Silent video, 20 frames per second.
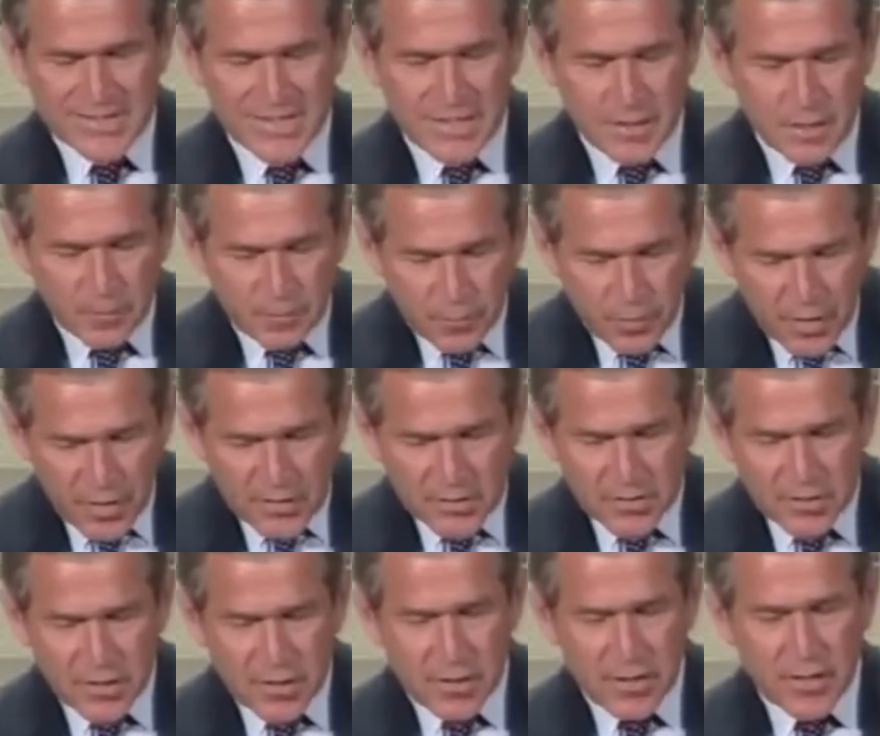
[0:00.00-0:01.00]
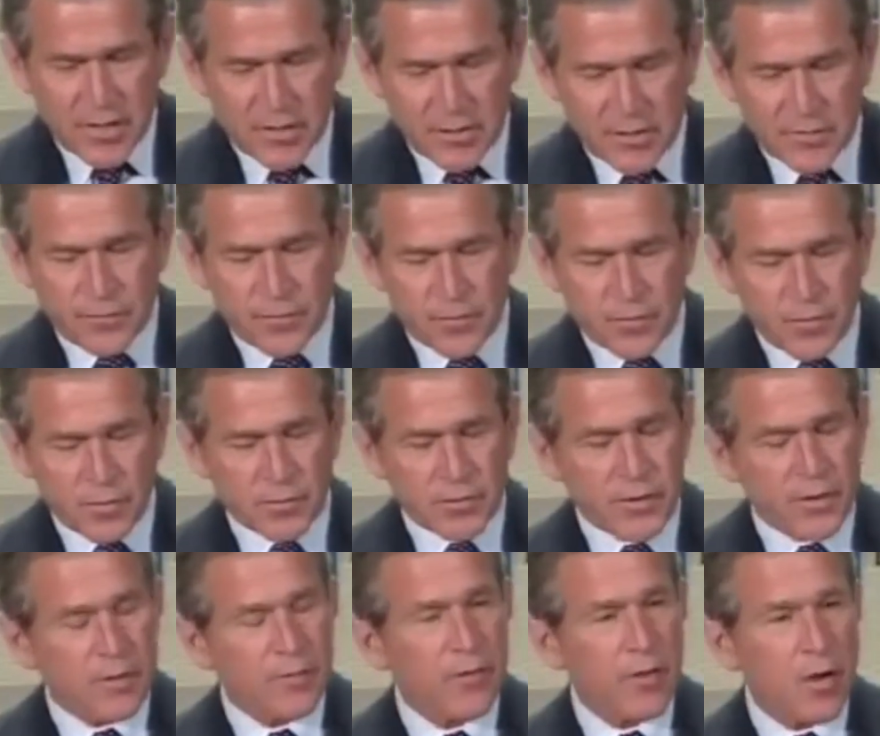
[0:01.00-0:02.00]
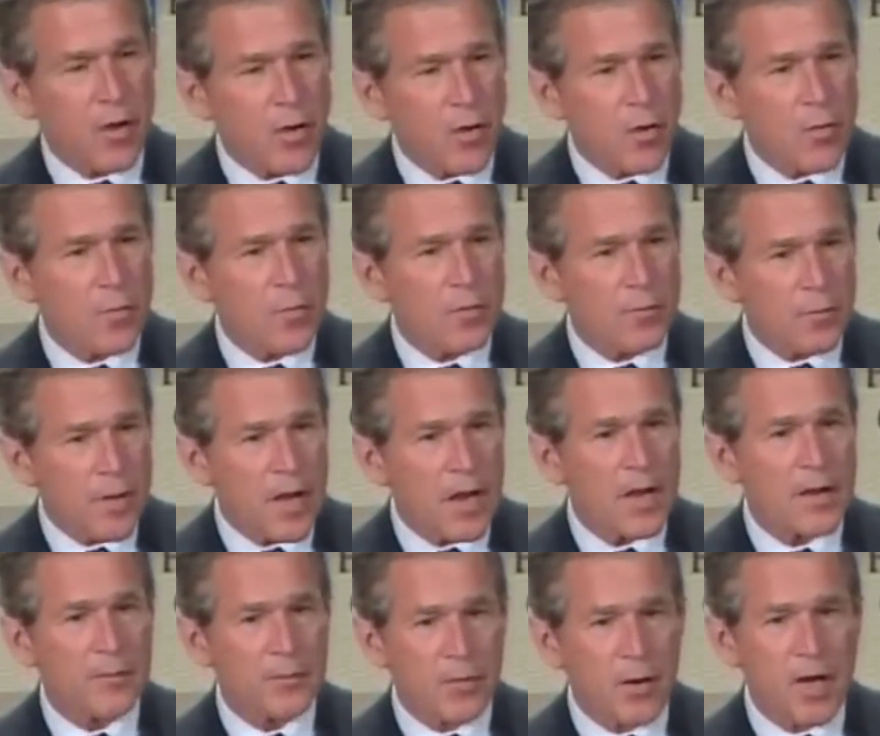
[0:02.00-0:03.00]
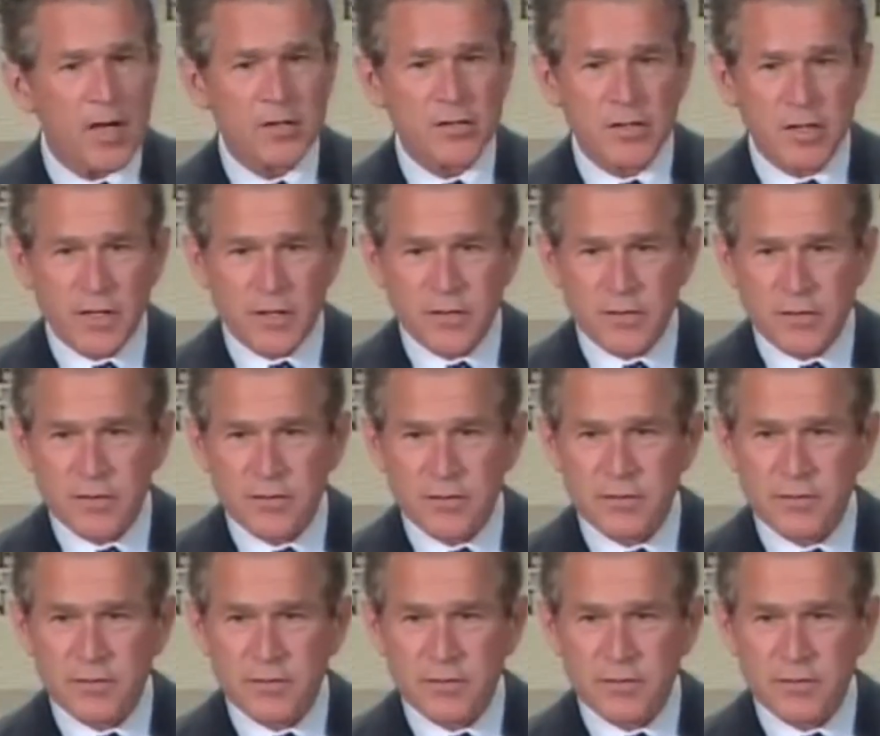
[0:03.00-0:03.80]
the complexity and difficulty of the home buying process.